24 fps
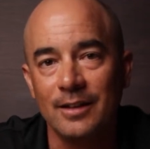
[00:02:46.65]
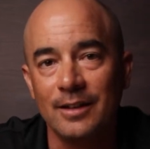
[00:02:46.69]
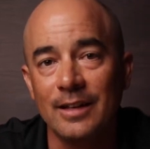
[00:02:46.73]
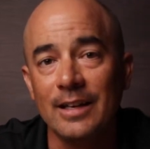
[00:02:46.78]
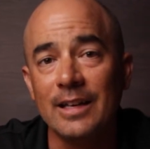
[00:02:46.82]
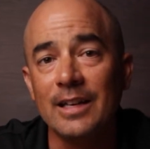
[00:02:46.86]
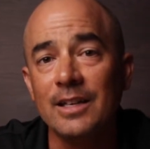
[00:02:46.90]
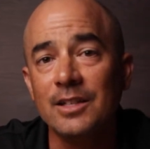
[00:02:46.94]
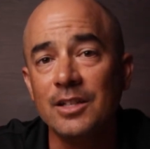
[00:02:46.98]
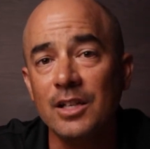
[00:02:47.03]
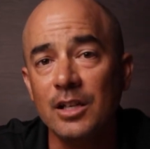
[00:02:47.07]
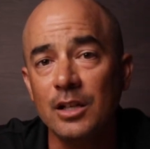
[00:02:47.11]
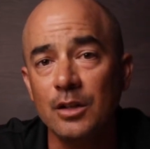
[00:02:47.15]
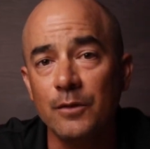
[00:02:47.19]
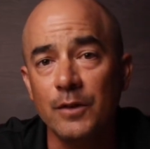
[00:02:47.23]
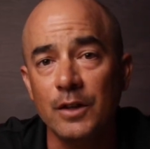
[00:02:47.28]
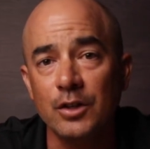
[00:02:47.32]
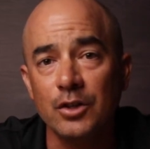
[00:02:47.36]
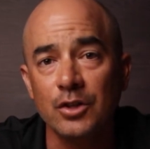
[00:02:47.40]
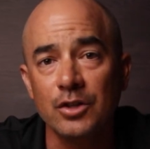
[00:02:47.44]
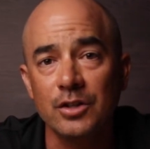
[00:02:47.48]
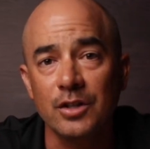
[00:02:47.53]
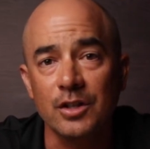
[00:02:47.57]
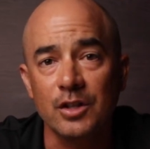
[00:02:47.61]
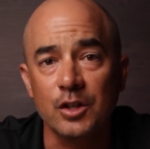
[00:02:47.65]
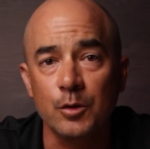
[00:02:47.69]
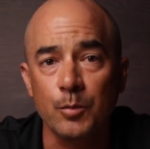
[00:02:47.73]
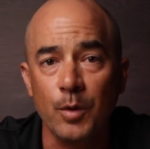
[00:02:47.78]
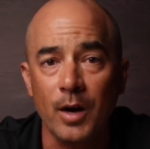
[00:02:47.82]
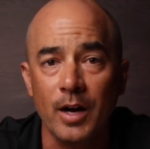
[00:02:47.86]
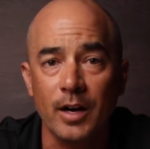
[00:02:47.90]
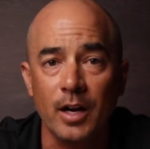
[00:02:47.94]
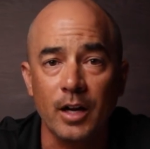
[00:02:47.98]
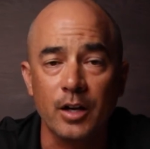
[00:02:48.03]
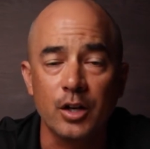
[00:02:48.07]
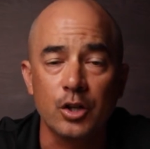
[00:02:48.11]
The easiest features to
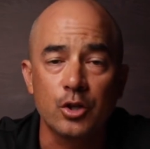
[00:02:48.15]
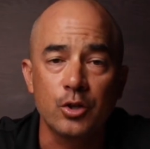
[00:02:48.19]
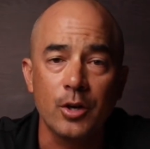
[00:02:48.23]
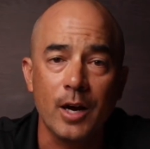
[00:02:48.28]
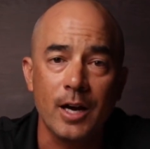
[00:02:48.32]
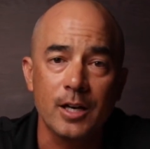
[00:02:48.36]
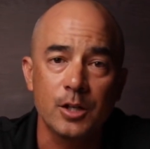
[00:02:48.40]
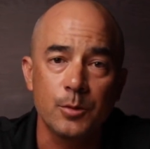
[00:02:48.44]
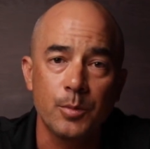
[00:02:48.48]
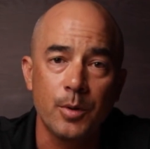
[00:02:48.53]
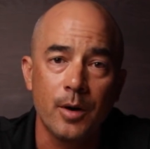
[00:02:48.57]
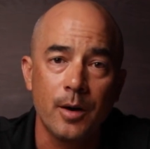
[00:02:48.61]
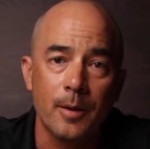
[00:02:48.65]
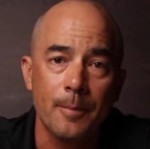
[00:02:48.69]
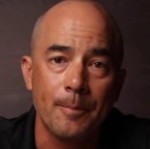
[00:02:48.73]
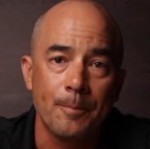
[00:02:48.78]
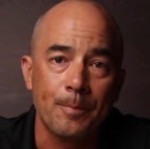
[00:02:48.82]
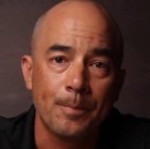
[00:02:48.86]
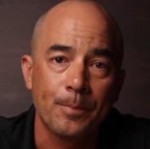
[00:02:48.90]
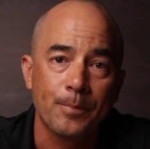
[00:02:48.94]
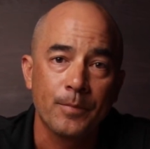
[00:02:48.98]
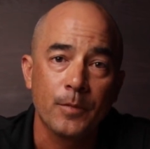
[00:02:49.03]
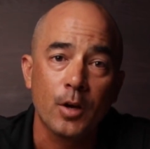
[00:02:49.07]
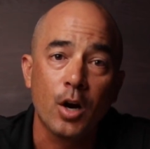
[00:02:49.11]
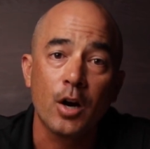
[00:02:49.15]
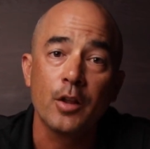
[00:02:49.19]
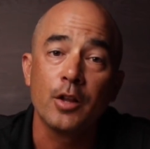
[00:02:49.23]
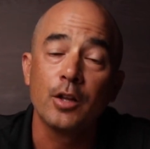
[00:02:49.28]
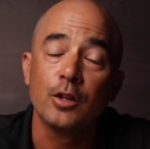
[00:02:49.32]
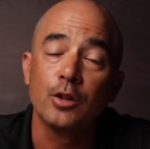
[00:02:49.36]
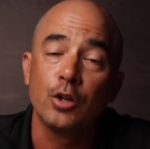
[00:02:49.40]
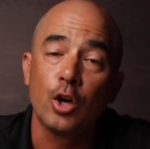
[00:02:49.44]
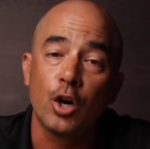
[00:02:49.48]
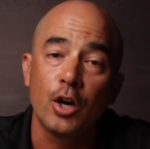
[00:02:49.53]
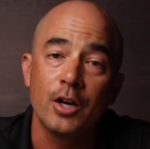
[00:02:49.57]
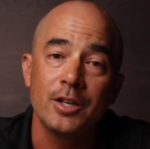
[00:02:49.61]
spot on a trash pump are
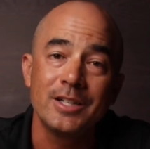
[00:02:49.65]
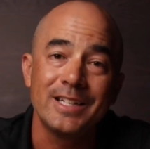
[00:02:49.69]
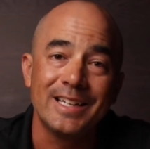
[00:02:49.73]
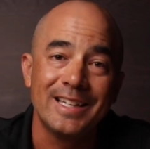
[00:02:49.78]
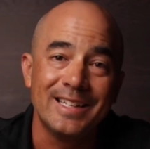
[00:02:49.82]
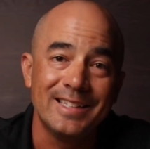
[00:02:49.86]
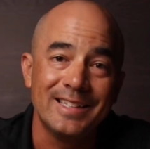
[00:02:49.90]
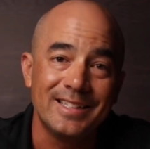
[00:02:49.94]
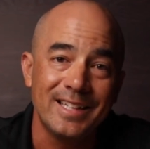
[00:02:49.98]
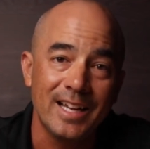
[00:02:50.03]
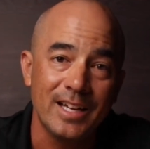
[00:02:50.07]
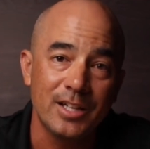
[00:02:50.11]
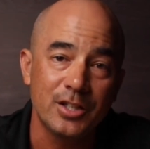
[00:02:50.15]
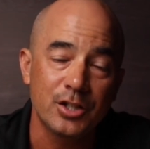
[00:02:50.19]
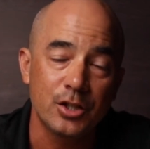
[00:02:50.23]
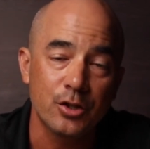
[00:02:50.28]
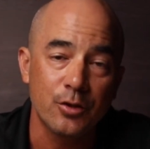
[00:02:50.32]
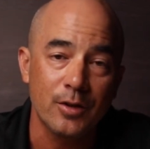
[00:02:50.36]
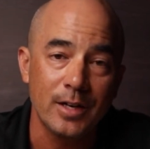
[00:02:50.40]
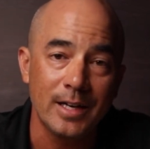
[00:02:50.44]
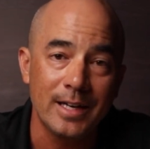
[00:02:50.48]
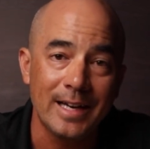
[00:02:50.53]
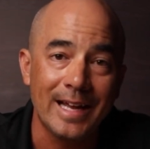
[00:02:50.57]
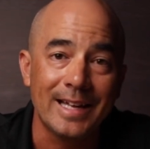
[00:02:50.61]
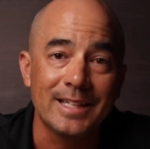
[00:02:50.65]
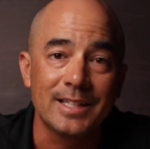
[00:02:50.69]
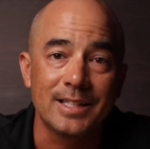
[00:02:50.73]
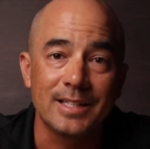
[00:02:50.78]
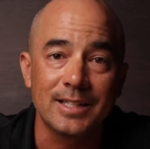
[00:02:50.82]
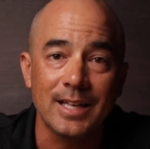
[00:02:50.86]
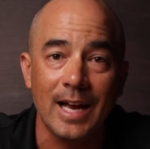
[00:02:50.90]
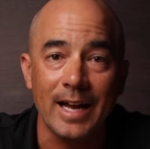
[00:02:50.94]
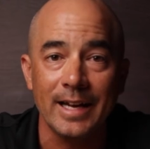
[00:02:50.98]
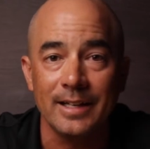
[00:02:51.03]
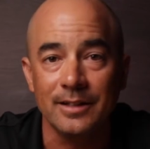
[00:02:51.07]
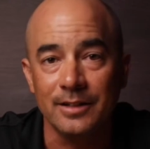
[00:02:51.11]
the large intake screen and
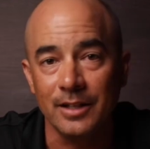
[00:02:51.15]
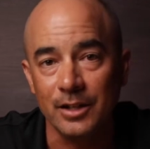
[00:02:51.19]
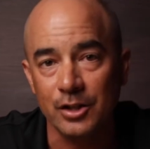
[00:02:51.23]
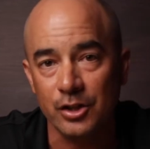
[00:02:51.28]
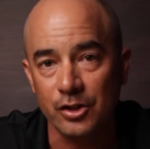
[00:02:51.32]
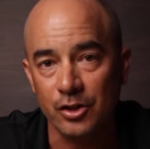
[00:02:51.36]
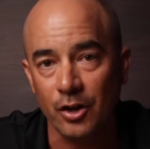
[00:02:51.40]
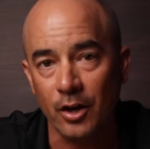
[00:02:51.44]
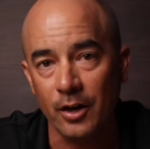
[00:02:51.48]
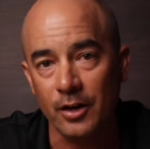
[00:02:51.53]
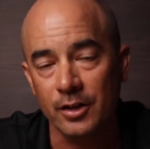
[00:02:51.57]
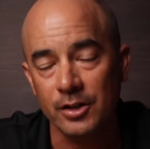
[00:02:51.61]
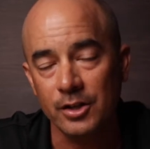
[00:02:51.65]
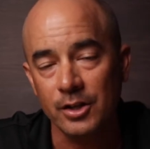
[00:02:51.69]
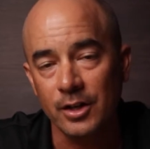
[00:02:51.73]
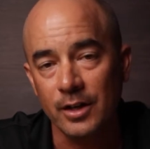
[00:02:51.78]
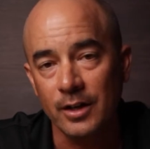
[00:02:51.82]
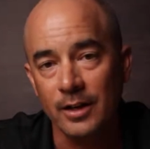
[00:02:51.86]
side discharge,